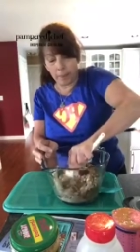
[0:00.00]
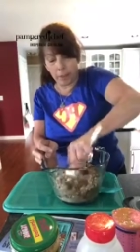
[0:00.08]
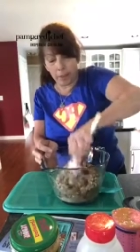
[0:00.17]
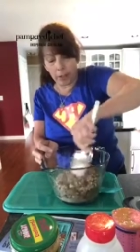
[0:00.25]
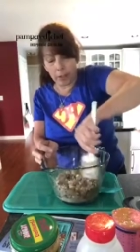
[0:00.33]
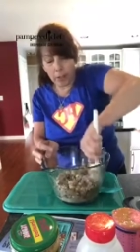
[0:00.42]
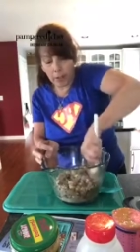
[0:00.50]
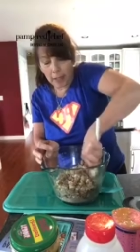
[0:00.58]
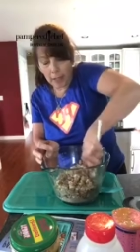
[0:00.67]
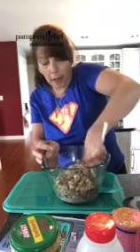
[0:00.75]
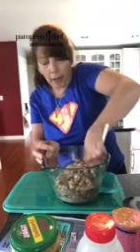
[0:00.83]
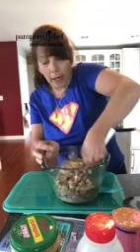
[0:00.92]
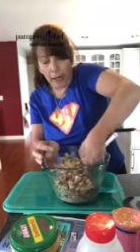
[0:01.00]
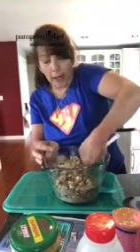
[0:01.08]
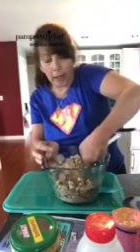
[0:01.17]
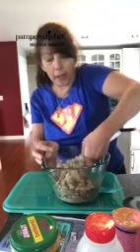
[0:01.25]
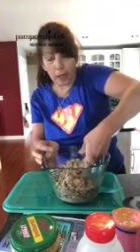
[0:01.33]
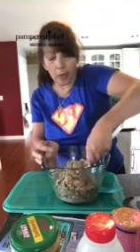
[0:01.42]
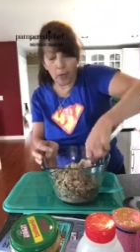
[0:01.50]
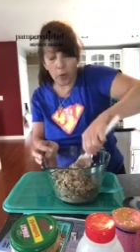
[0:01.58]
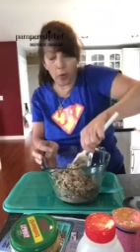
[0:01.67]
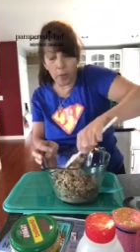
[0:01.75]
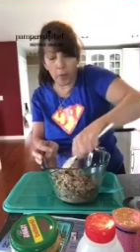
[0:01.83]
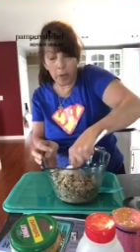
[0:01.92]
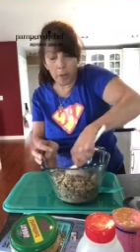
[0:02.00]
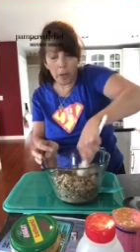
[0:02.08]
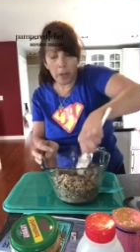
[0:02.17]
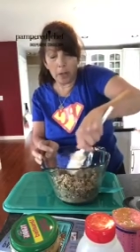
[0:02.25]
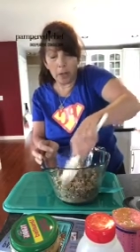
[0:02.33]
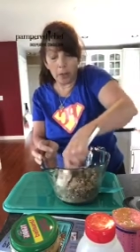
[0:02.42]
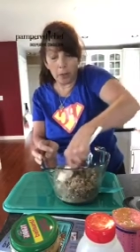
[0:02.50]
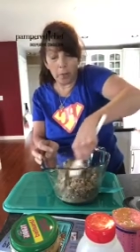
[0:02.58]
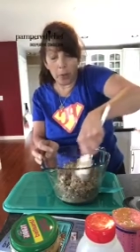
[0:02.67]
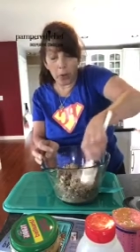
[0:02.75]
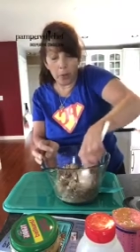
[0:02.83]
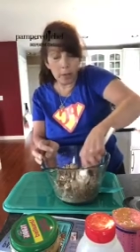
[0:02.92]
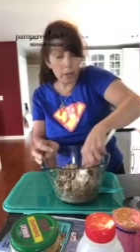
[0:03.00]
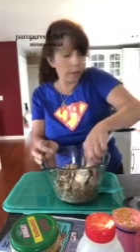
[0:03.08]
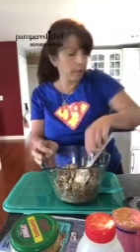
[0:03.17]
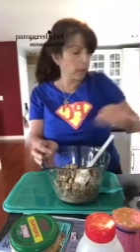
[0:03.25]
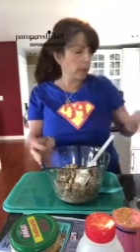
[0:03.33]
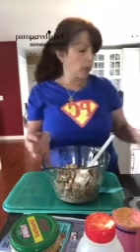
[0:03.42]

you could just take your hand and form them into balls,